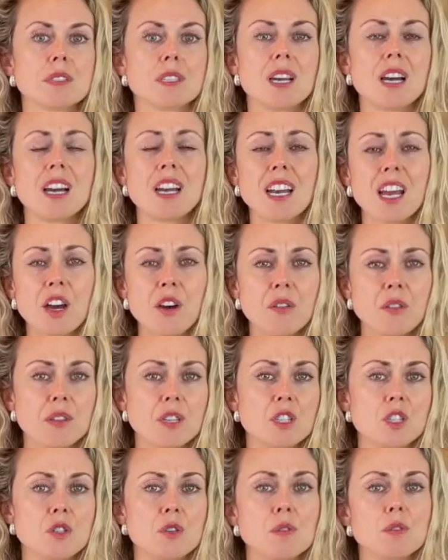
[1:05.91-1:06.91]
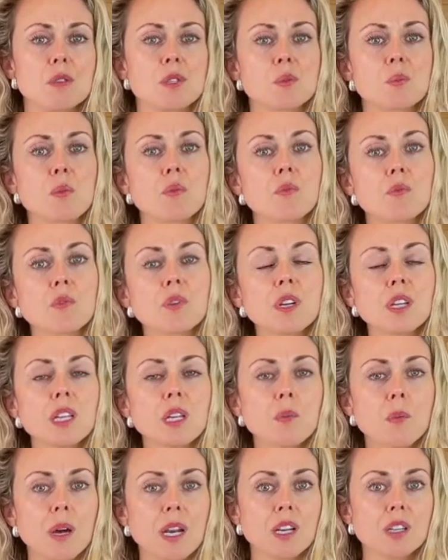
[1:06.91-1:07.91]
gut health issues, we really
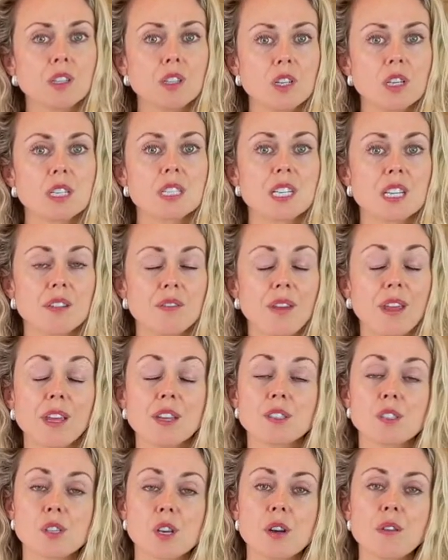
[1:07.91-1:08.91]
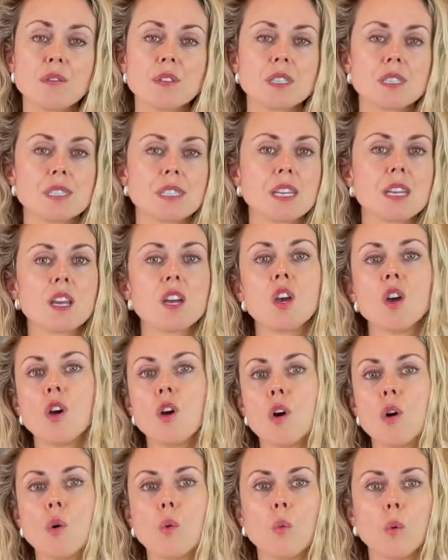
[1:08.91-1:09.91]
want to look to the vagus nerve to see
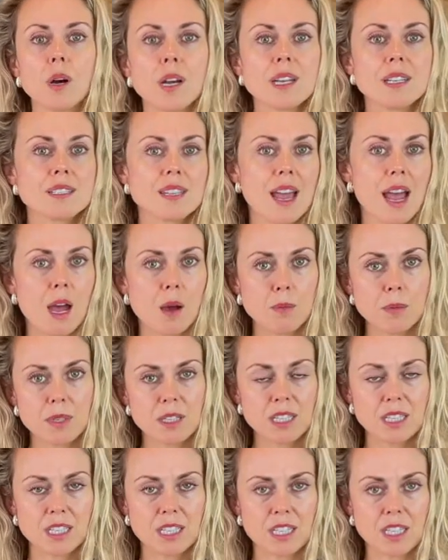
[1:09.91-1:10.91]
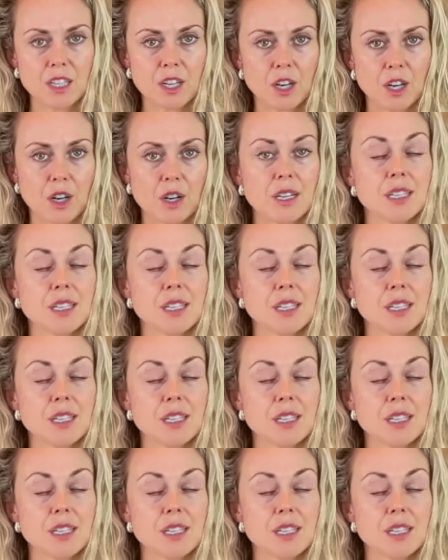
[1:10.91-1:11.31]
what is happening here.